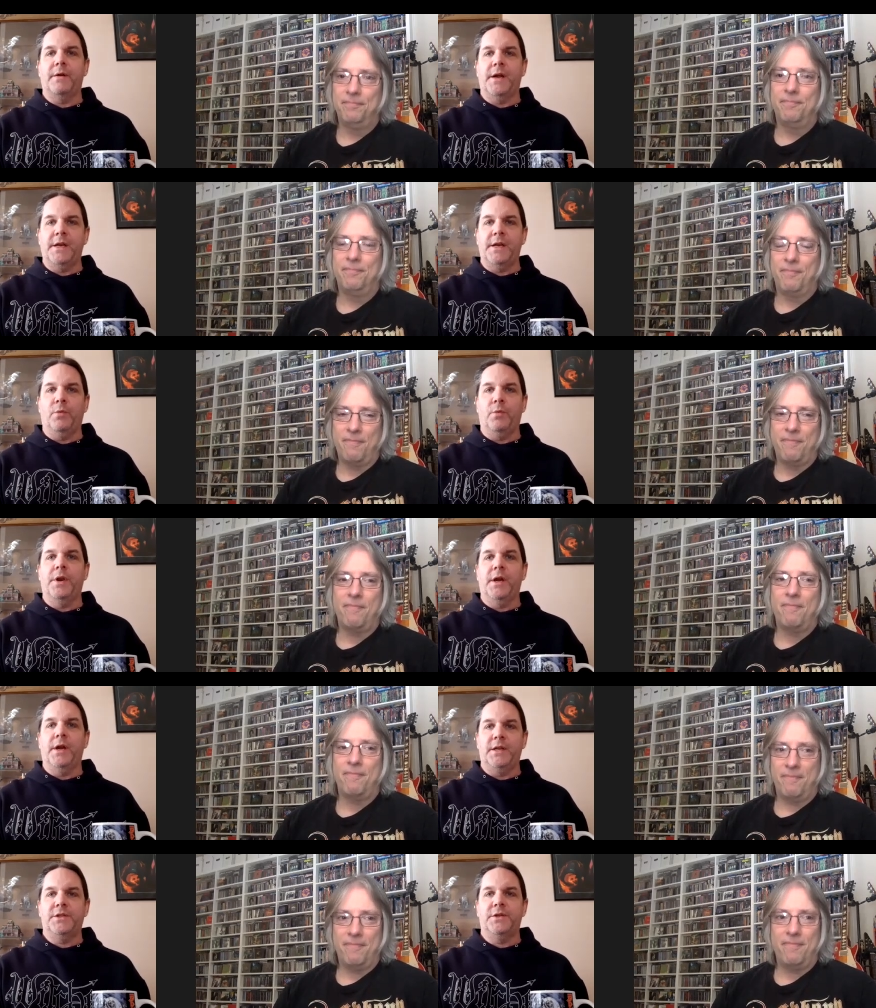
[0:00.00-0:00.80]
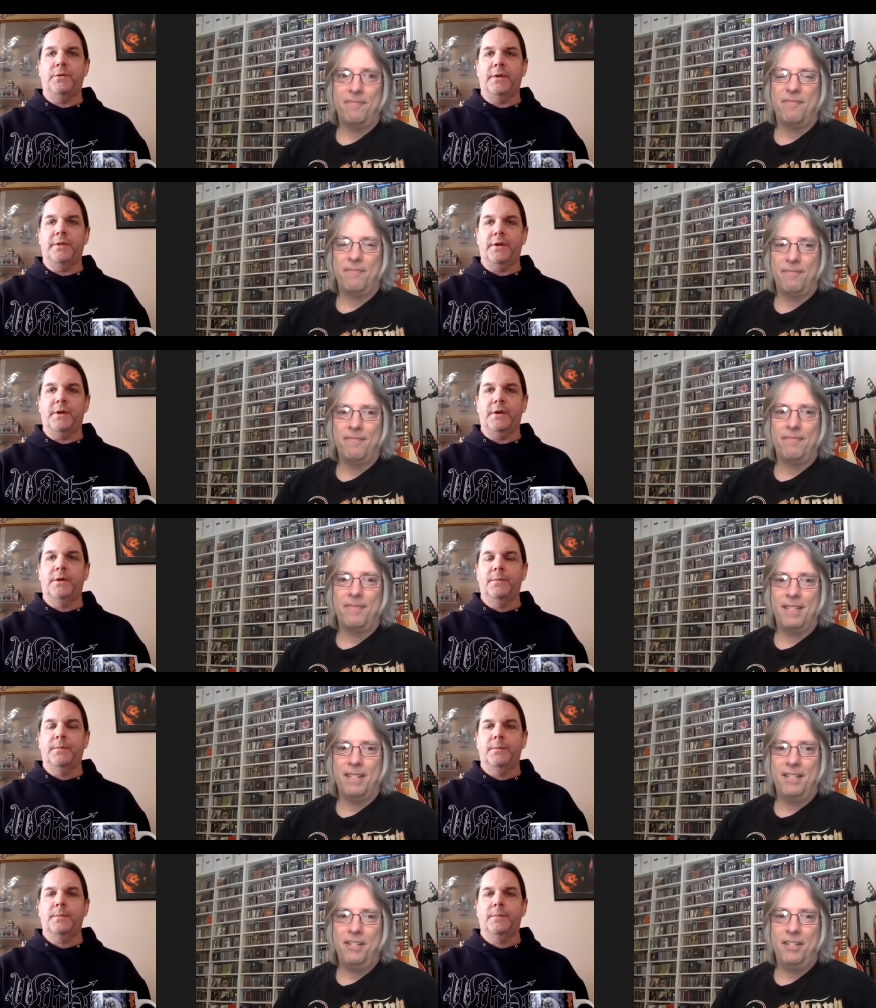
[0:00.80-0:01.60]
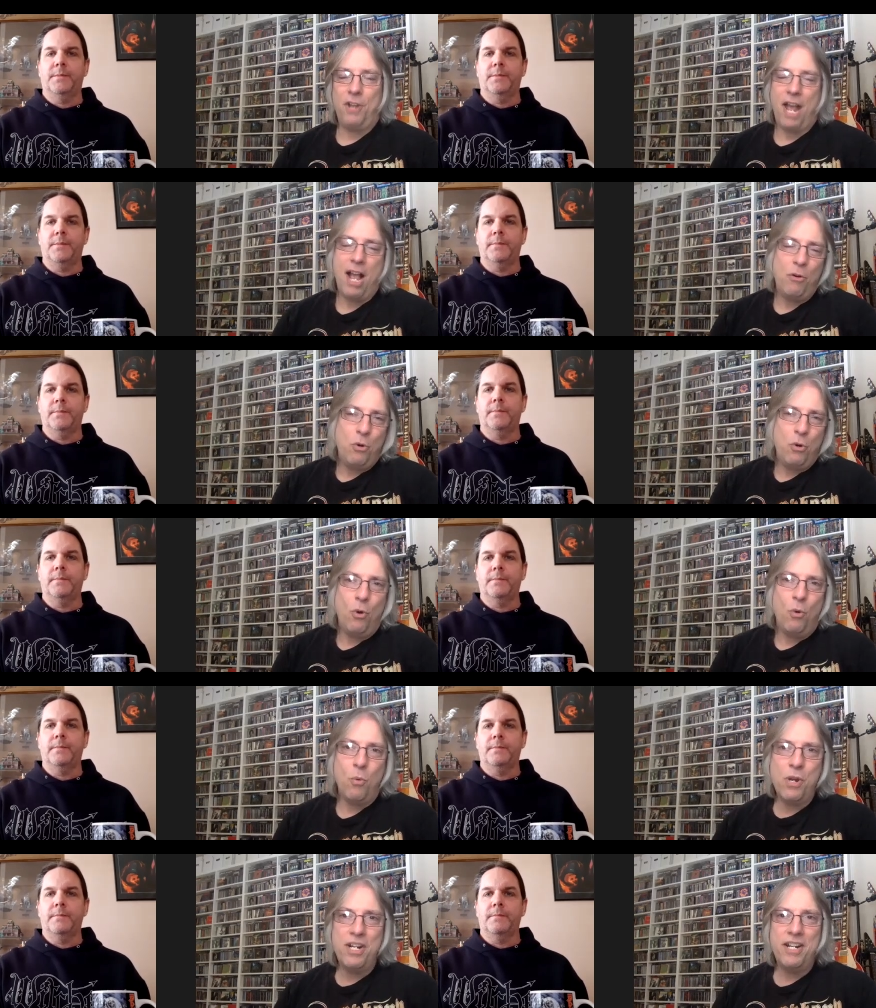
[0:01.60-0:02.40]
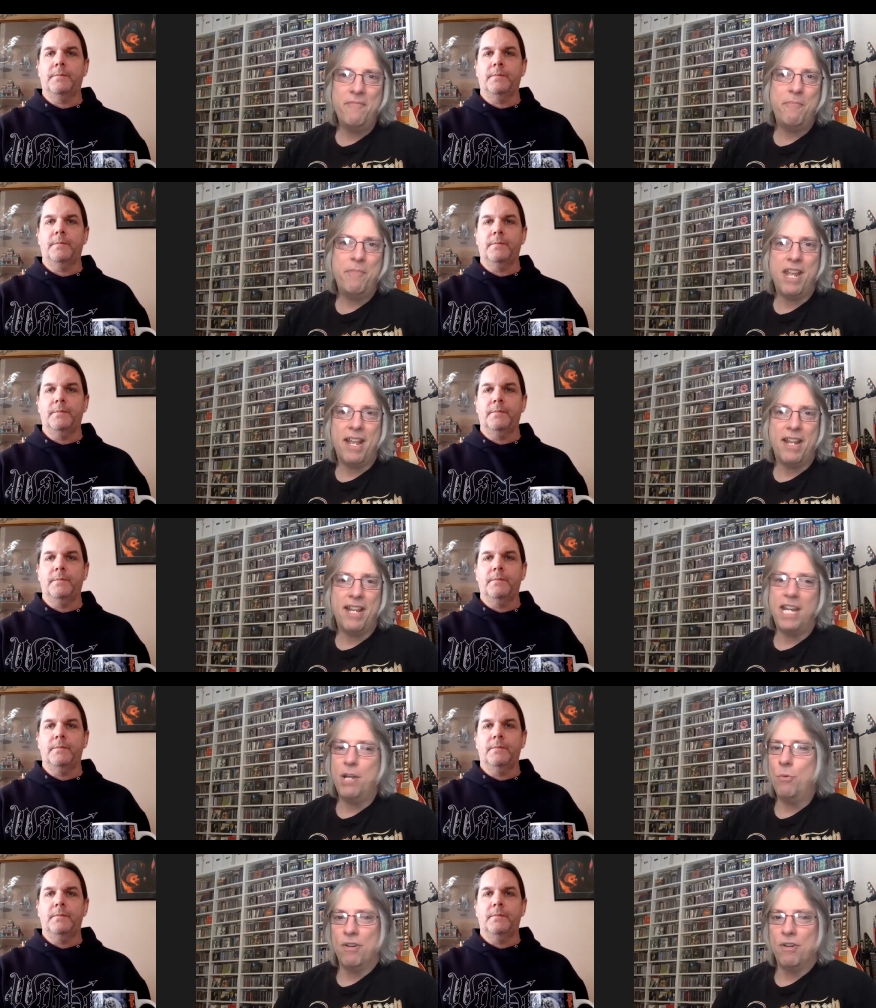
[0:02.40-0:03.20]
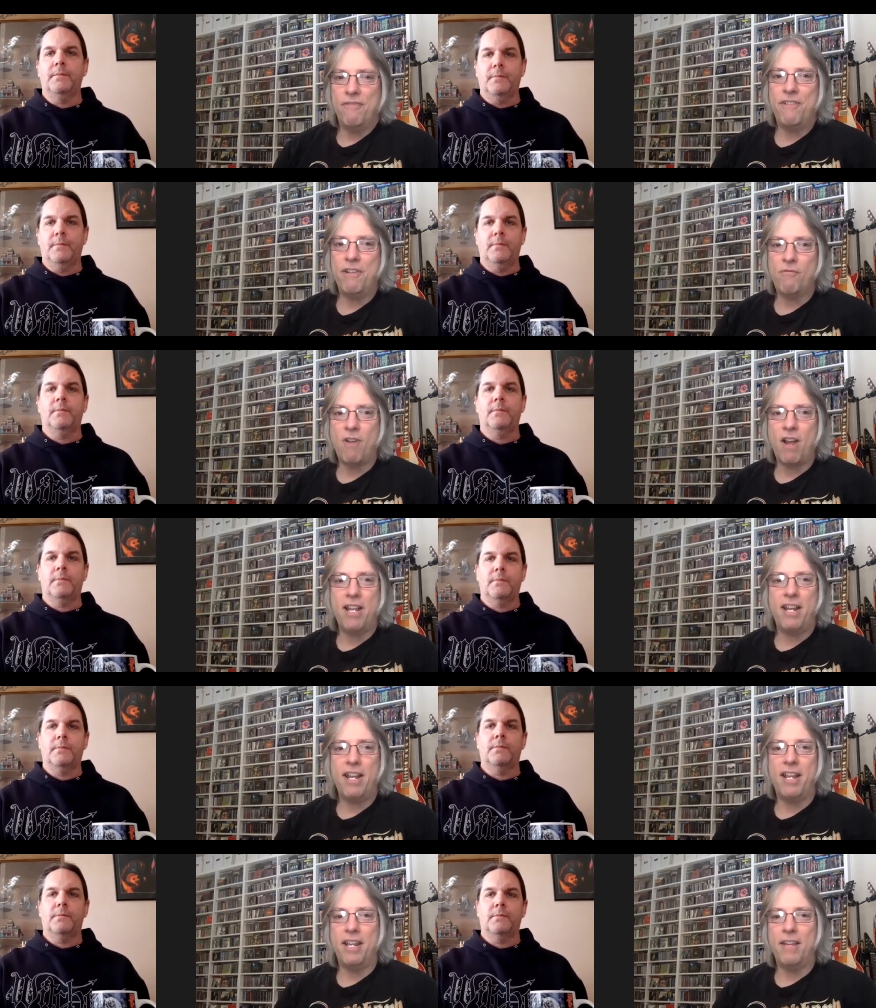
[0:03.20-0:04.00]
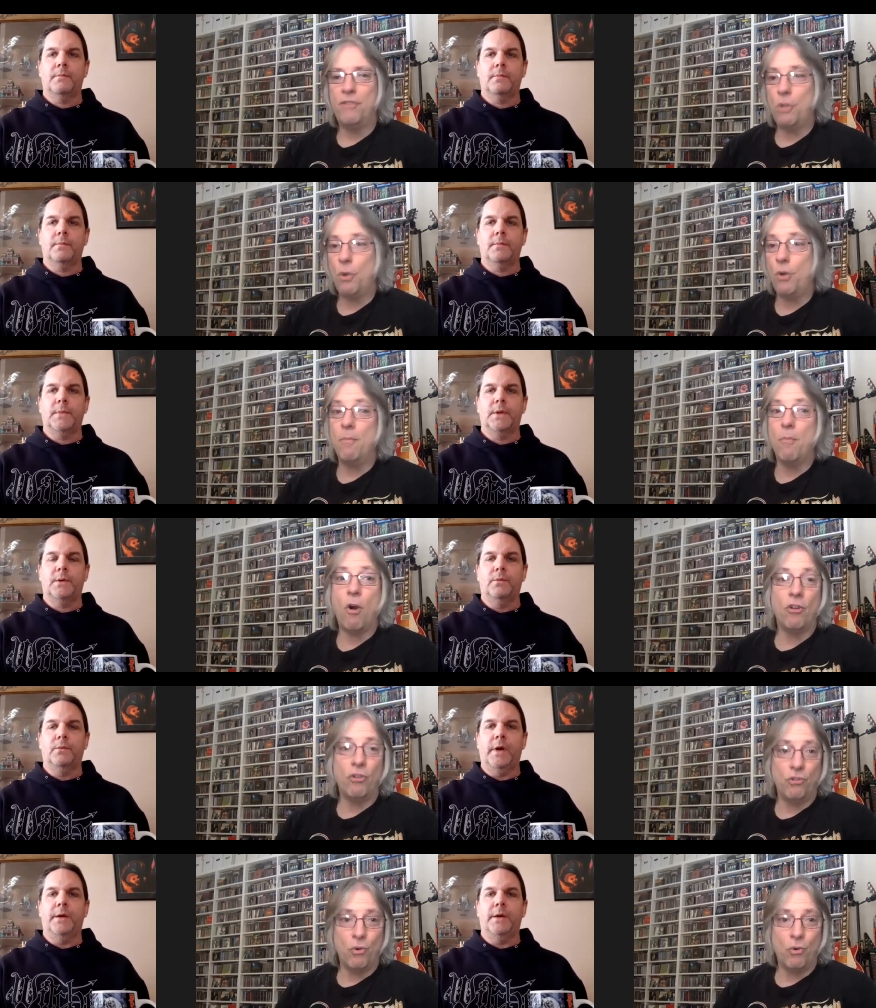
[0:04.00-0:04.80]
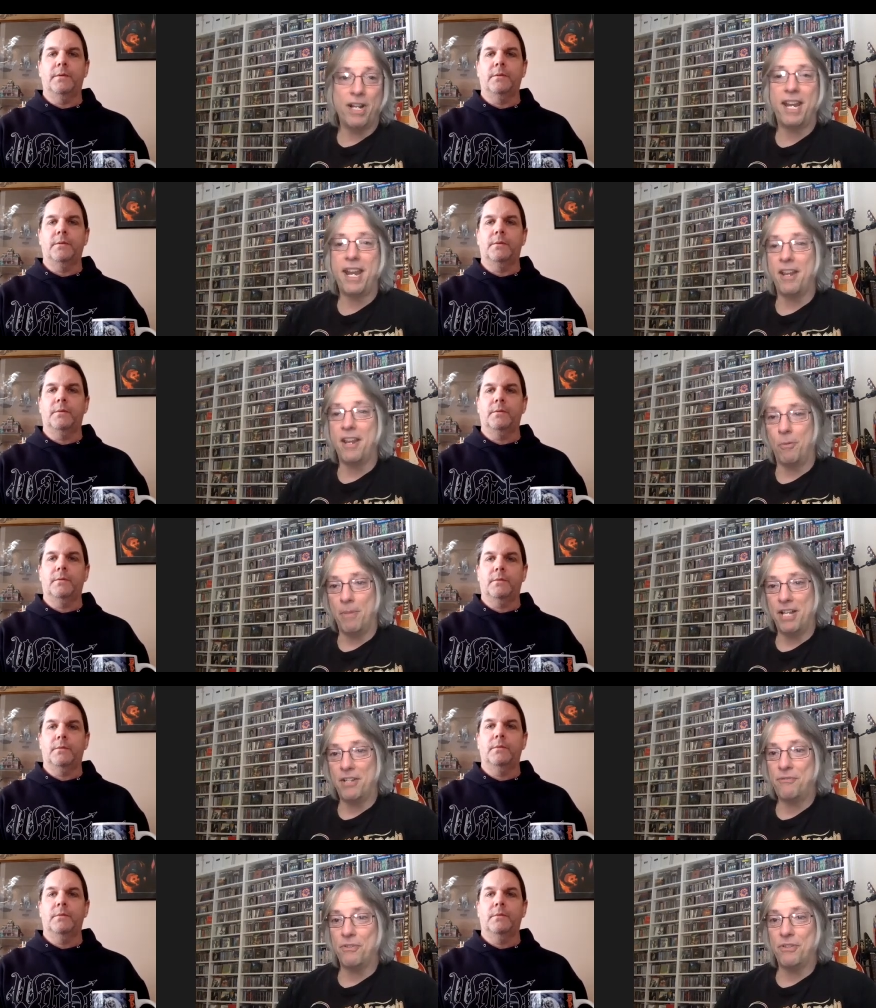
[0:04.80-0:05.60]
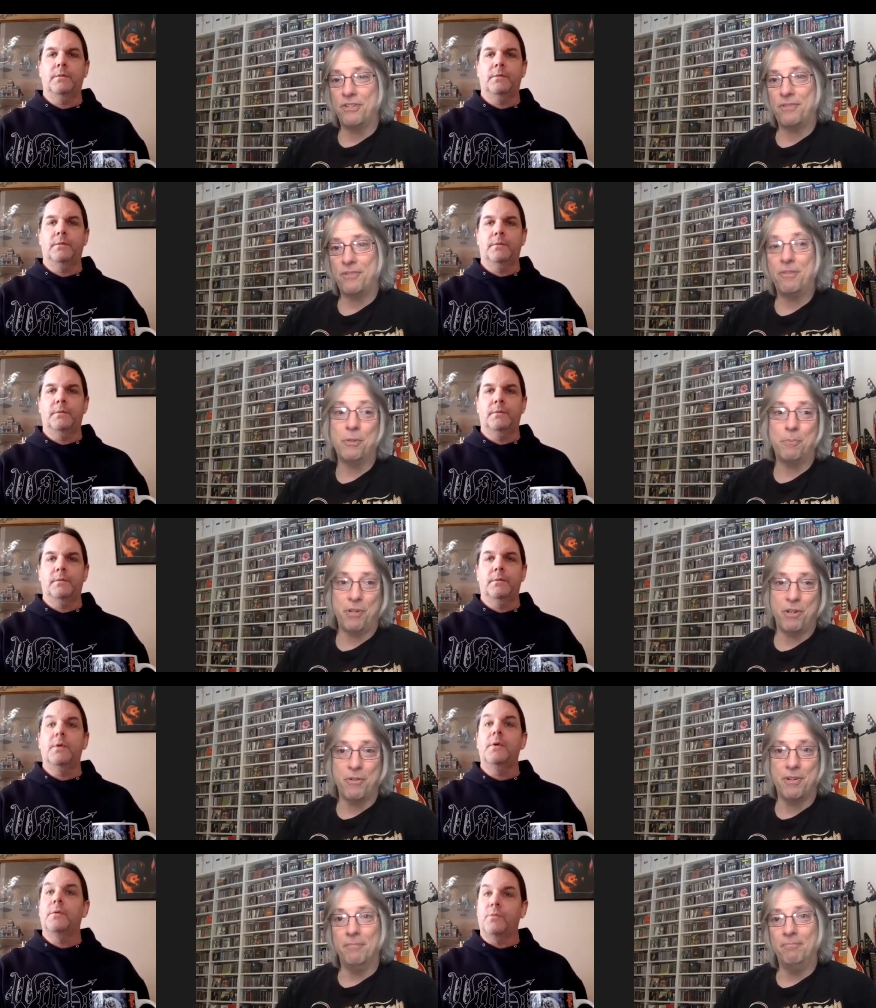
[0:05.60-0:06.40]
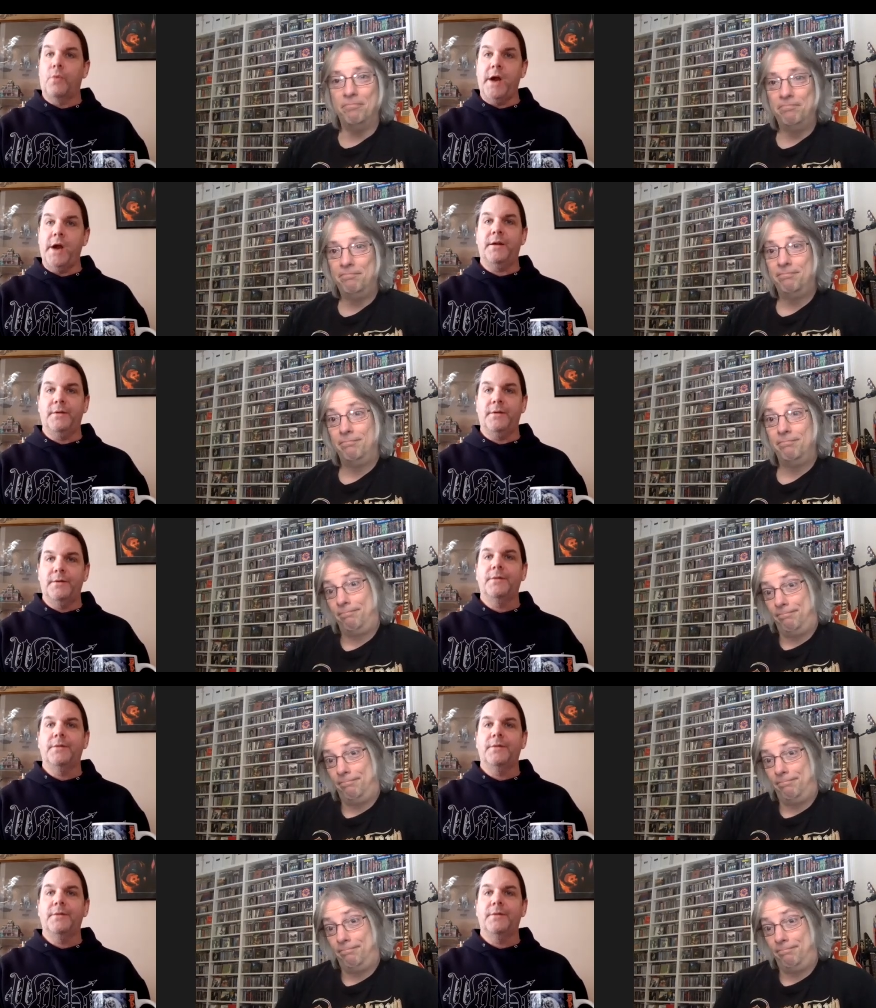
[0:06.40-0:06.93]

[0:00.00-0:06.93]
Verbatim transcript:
Speaker 1: 91, 92, I think.
Speaker 2: So how cool would it have been, and he would have fit right in if Tony Martin right. joined Candlemass for this this period, right?